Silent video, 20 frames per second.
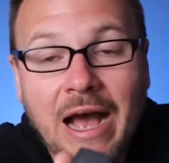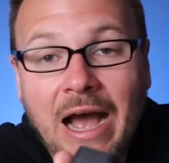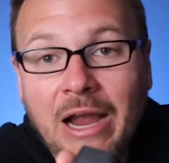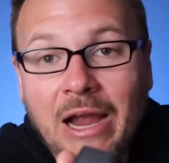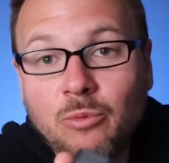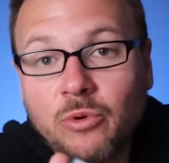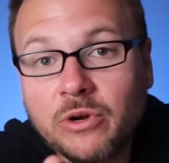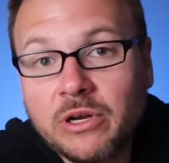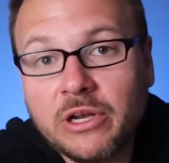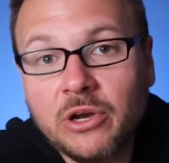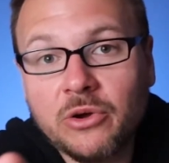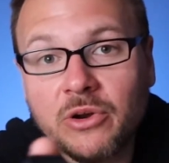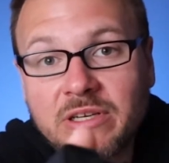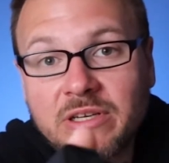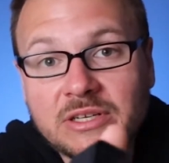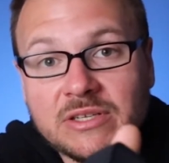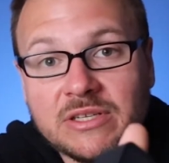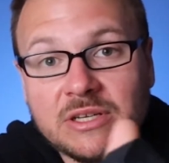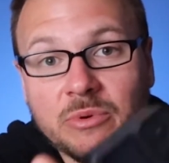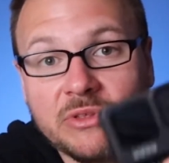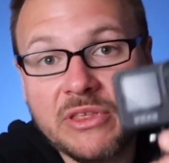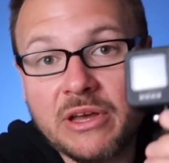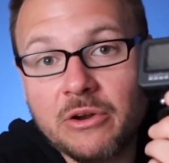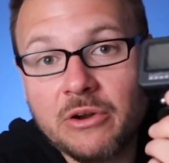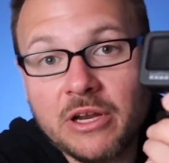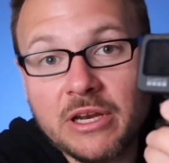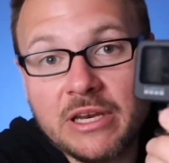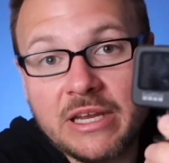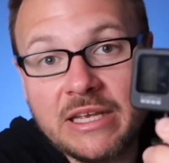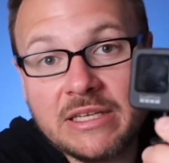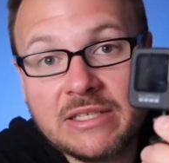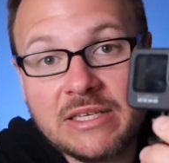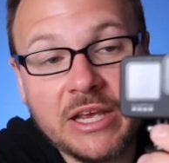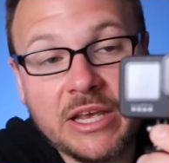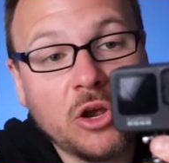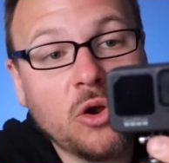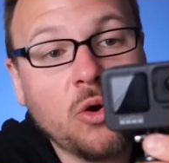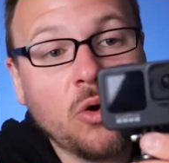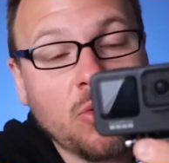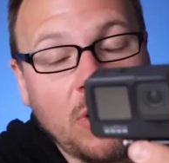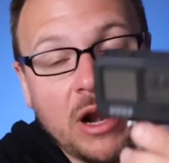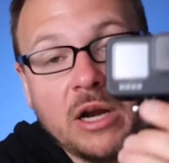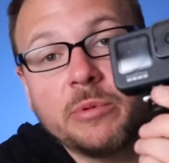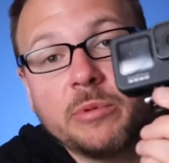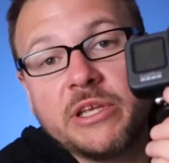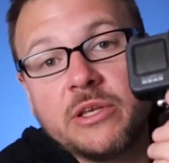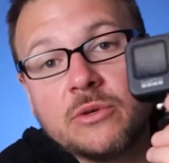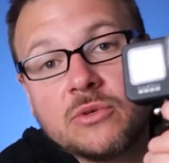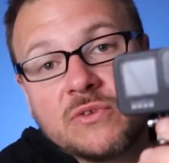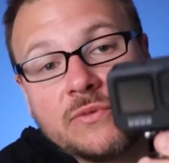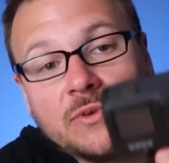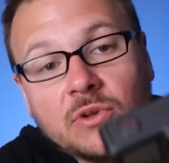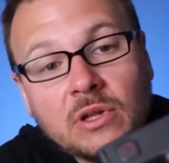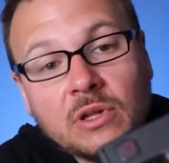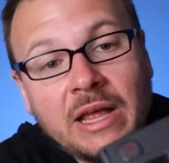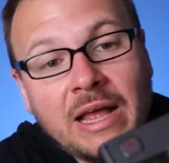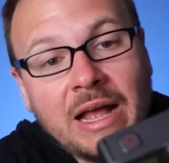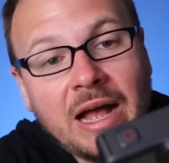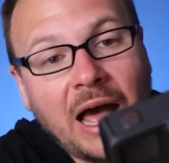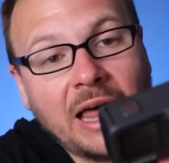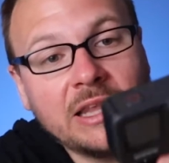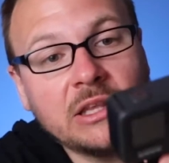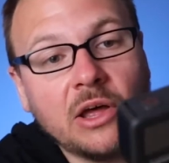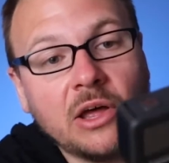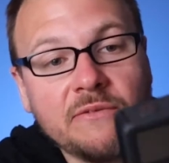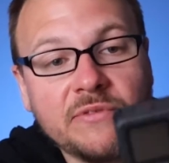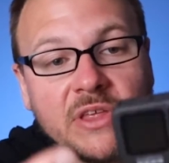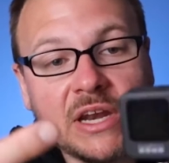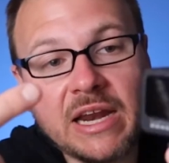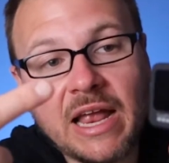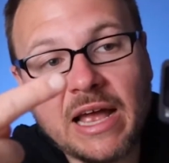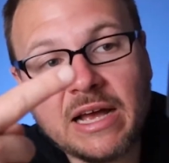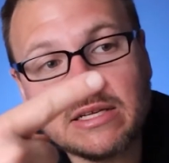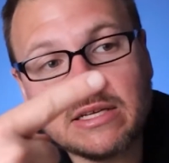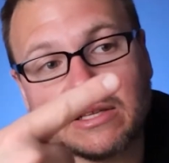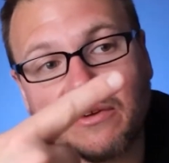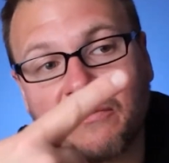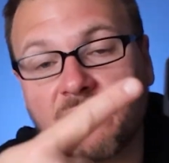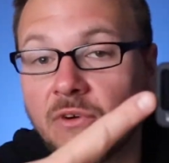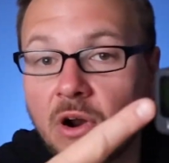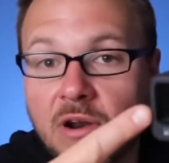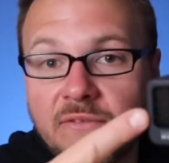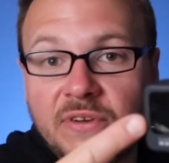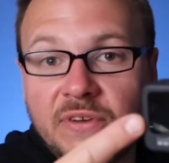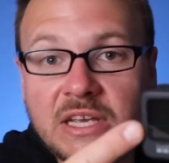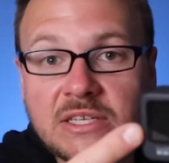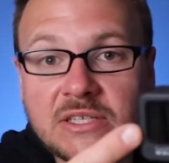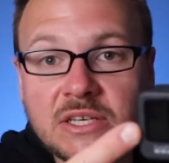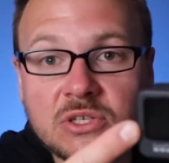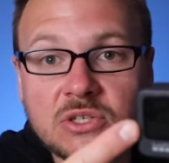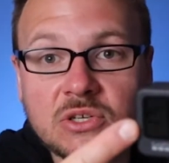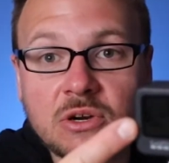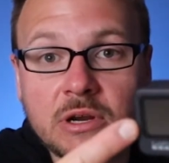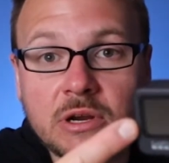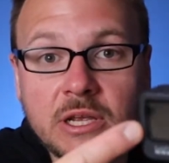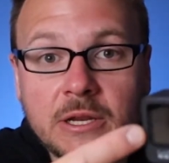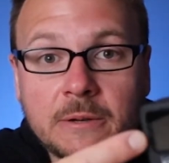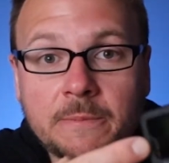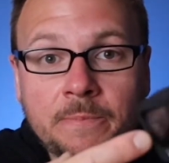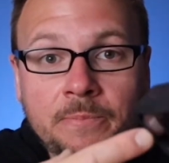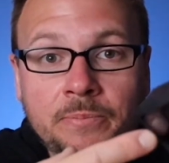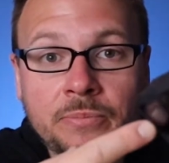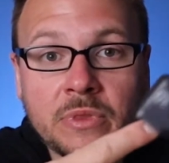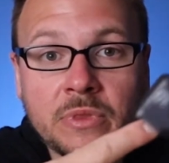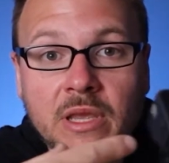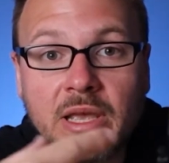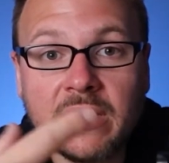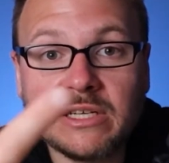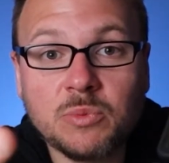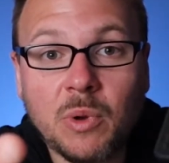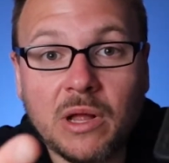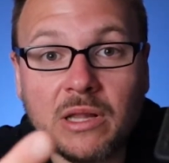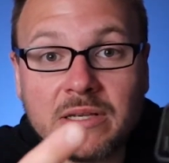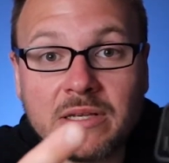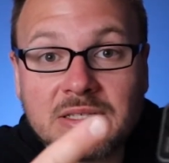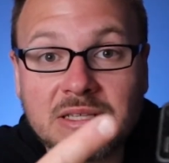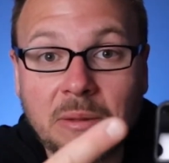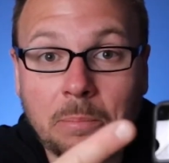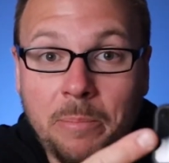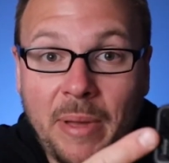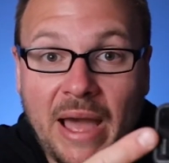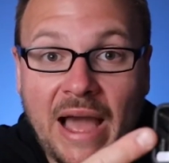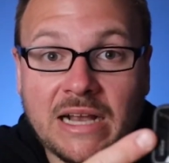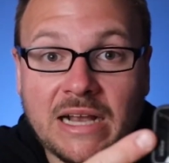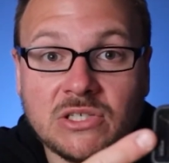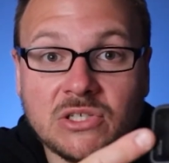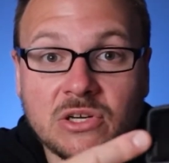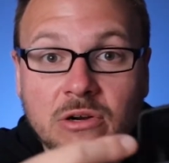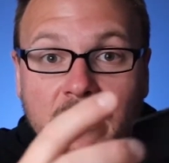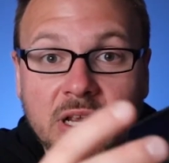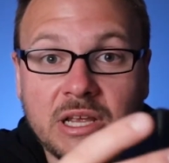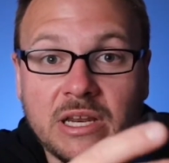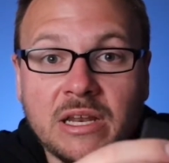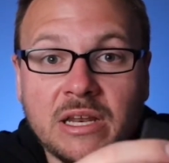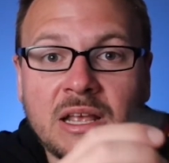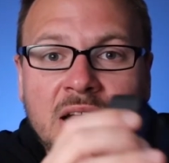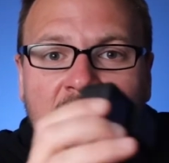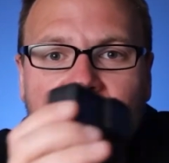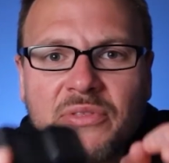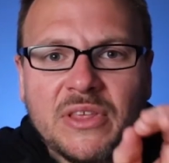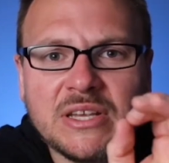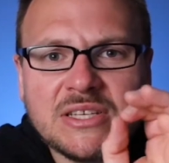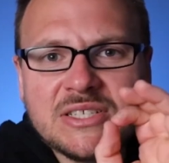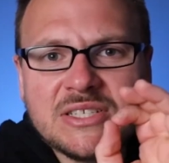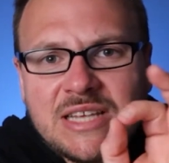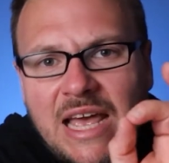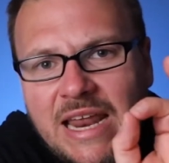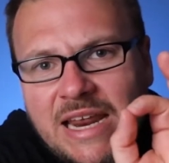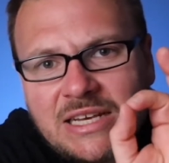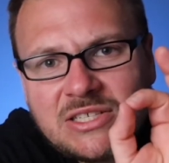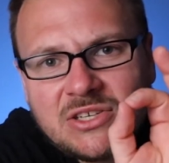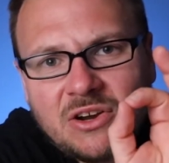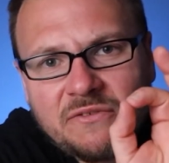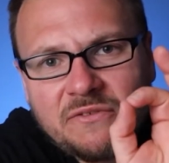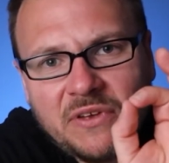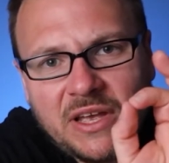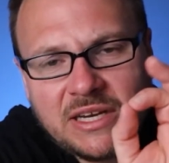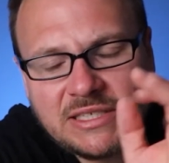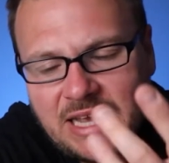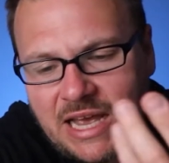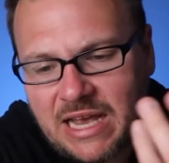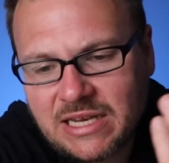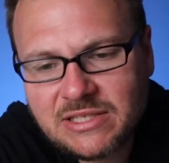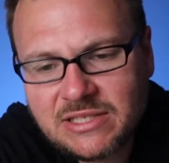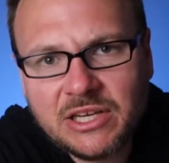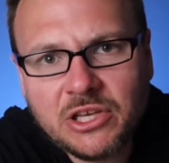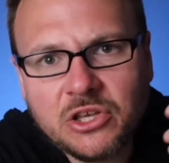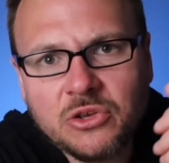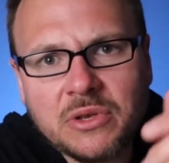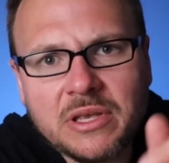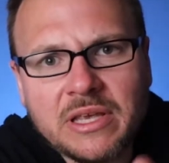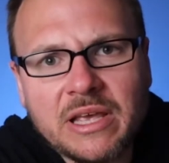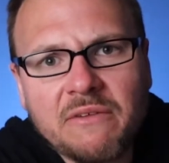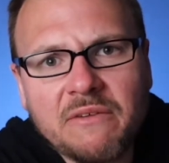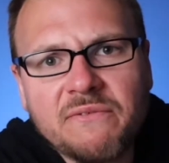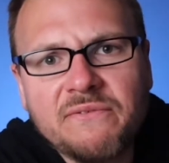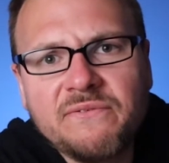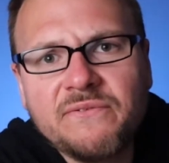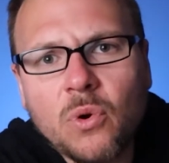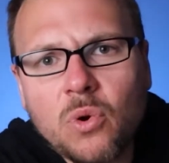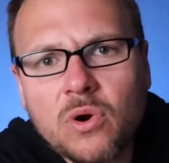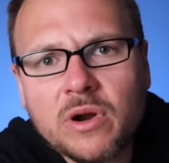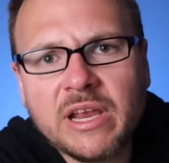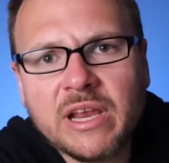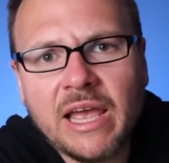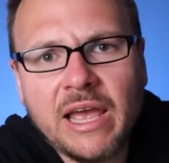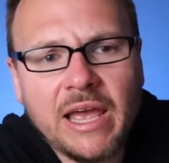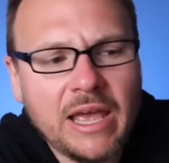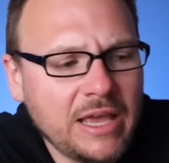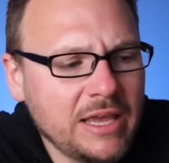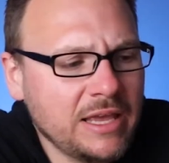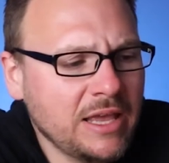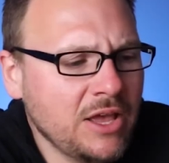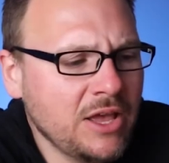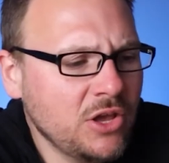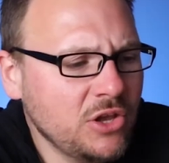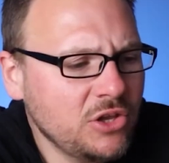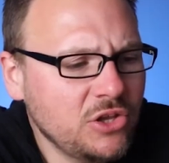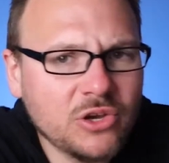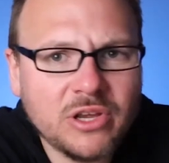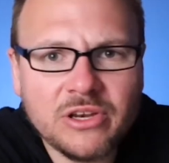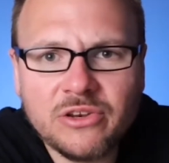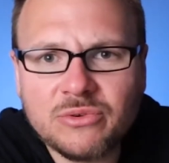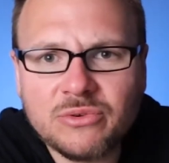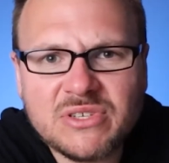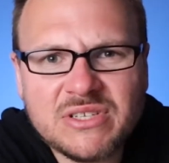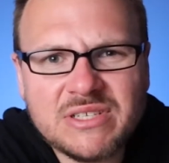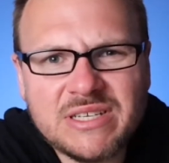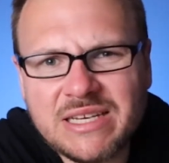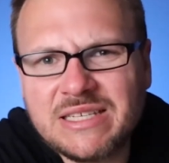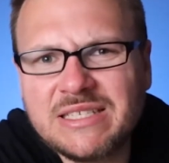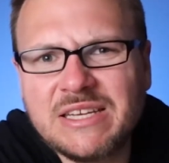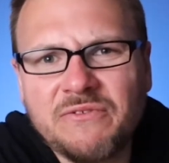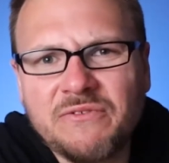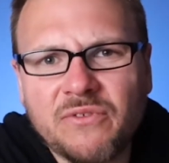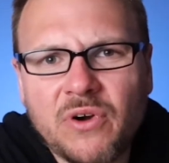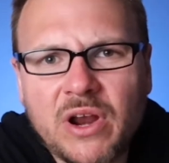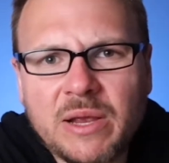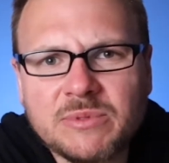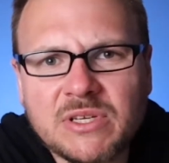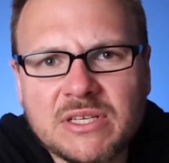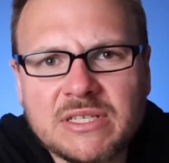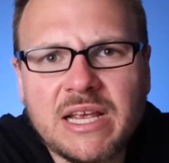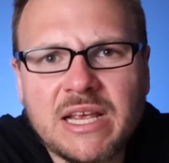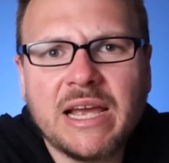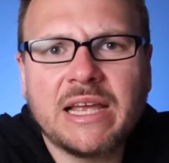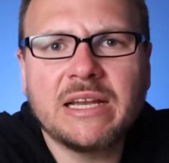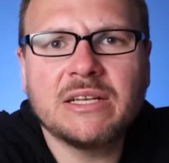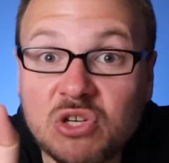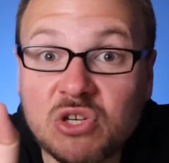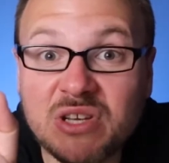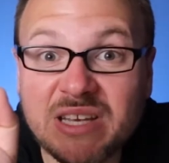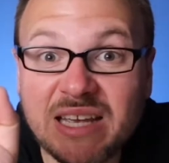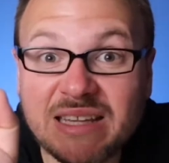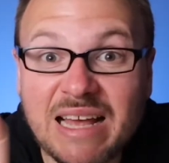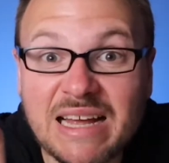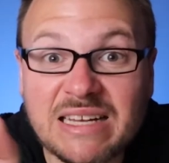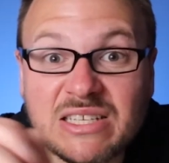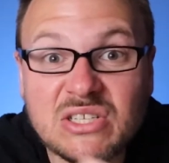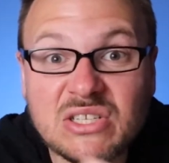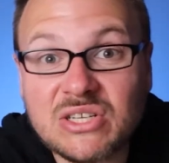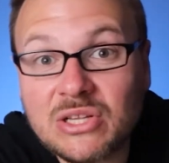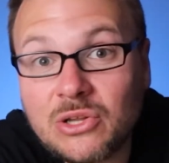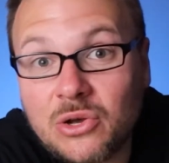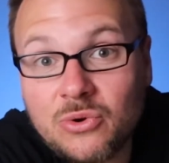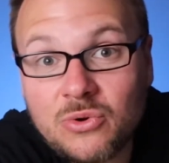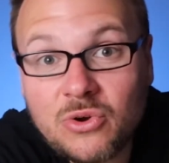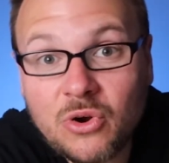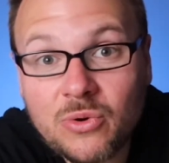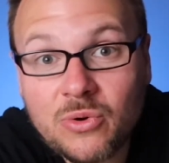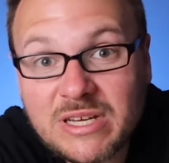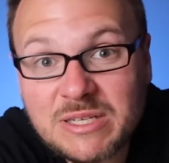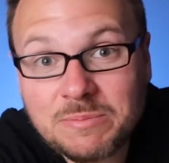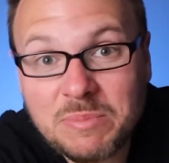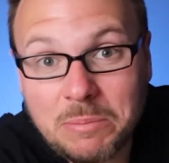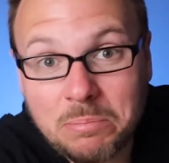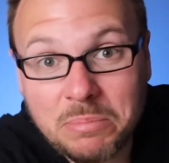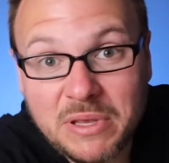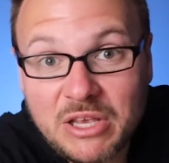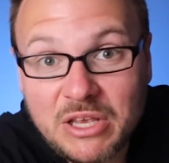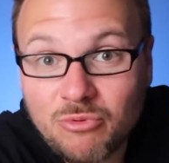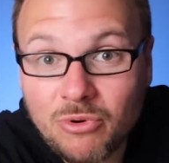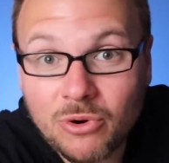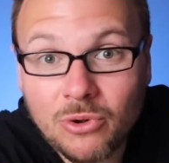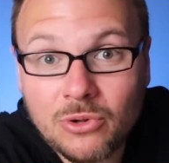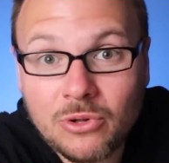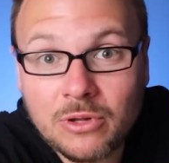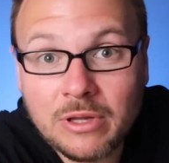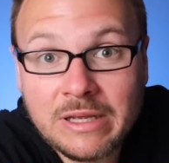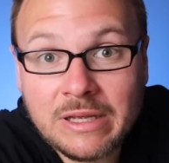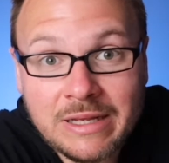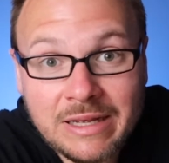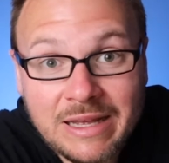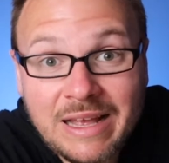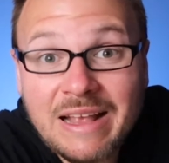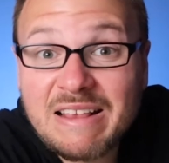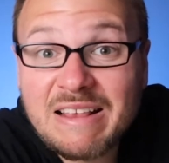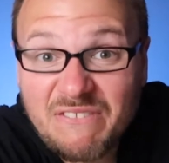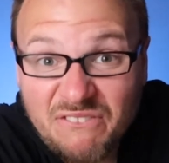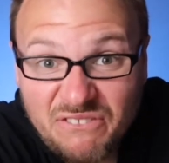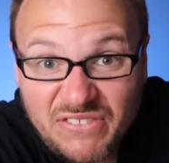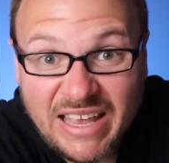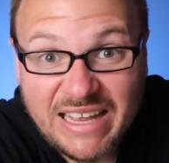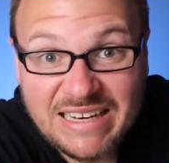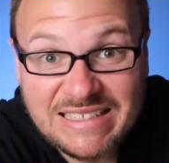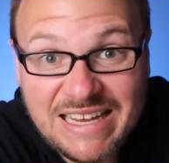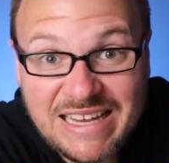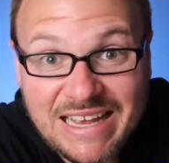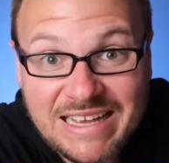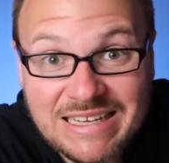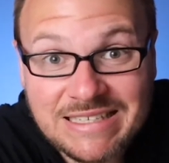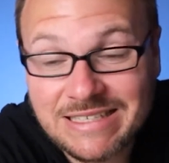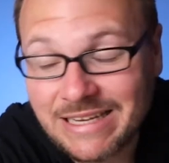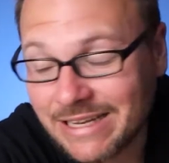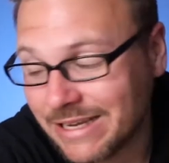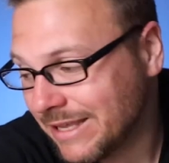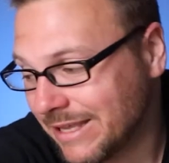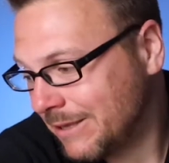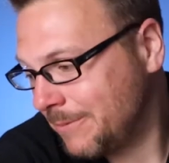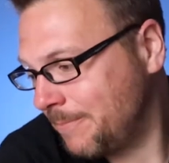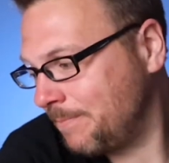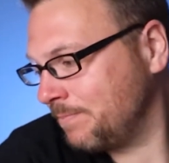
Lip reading: I wouldn't go to Disney without it. It's incredibly useful. I love that it has the front-facing screen as well as the back screen. The settings are fantastic. You can get 4K, you can do 60 frames a second, so you can get that slow, crispy B-roll. It's fantastic.